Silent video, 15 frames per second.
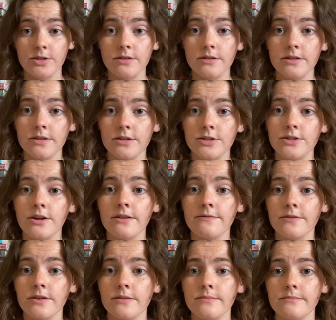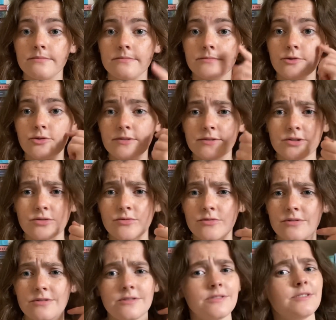gonna start from thrift
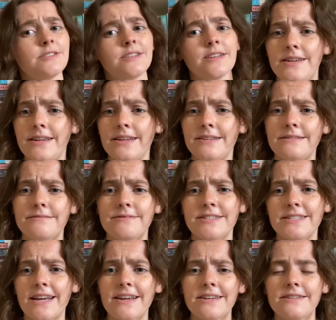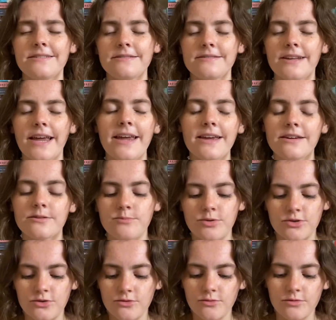stores and second-hand
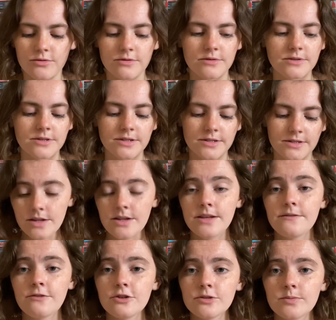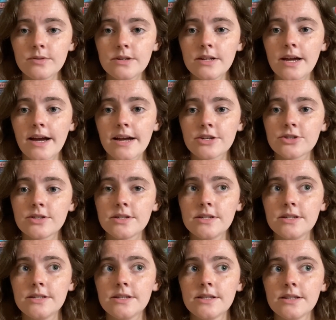bookstores. The first one, I actually
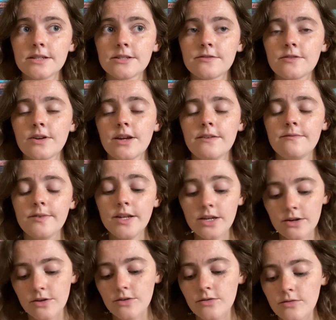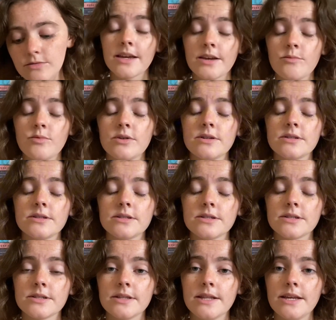did this for a video. It
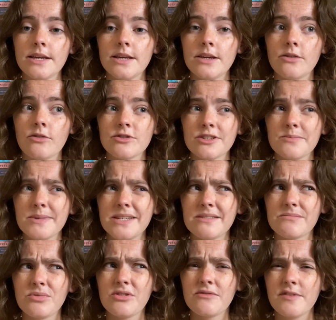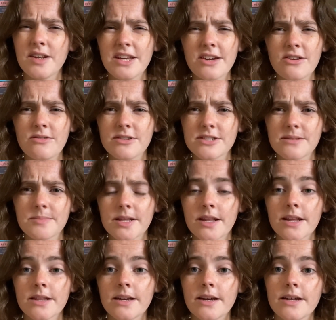was the ultimate book video or something like
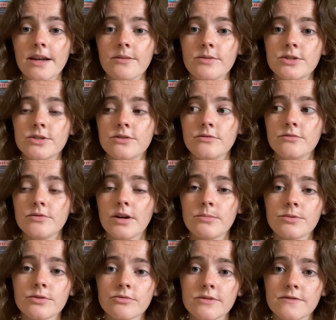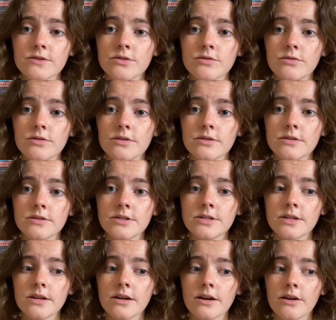that. I went to a couple thrift stores
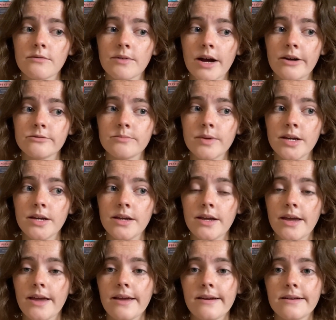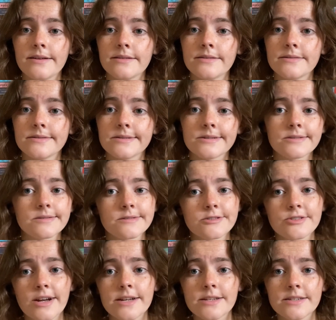around me and
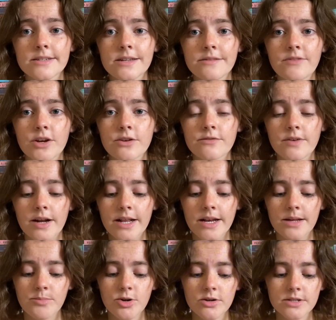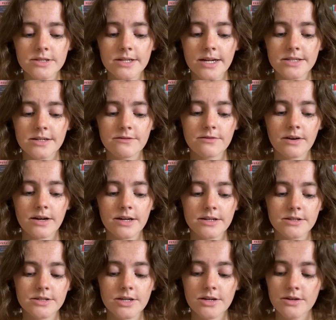tried to see if I could find any books, and I did
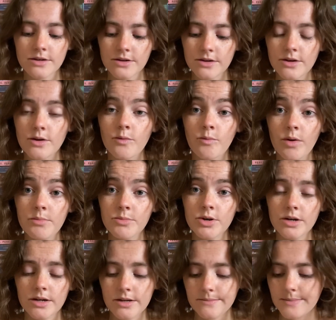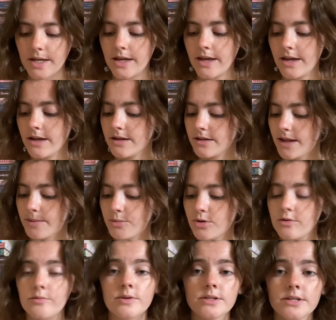find one book, and that book
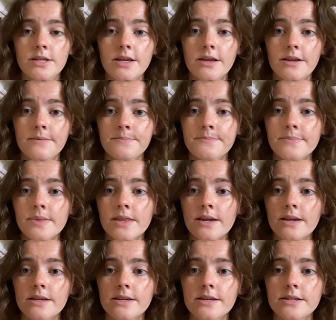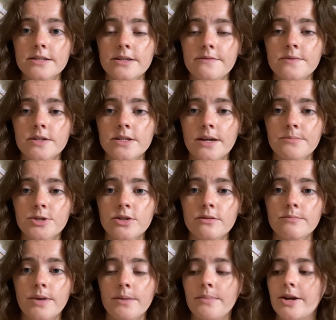was The Kiss of Deception
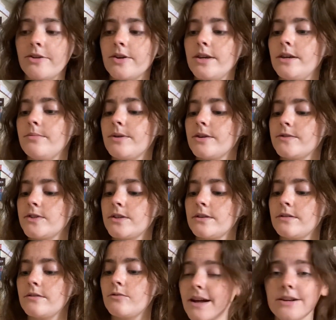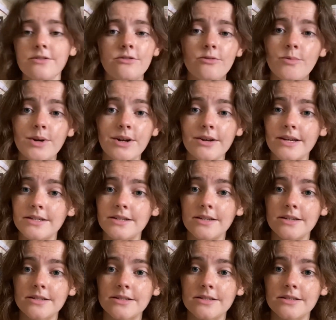by Mary E. Pearson. I don't know when I'll get to
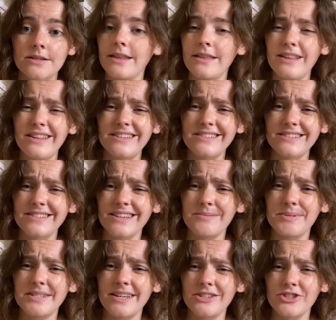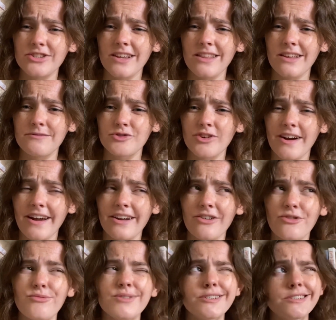this. I think this is like potentially a love
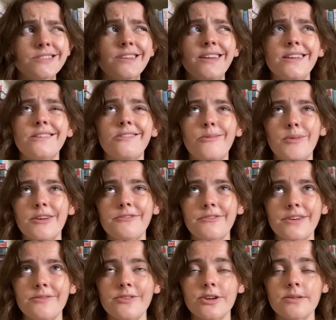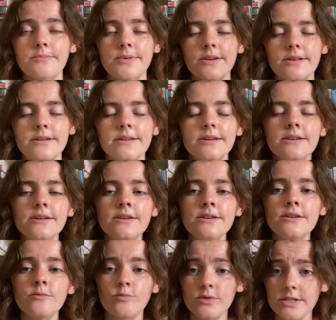triangle, which is like not my favorite, but
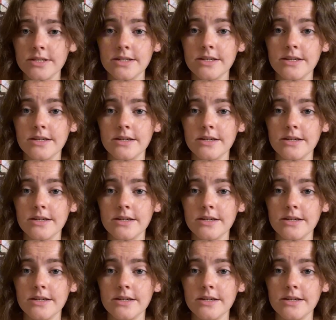we'll see.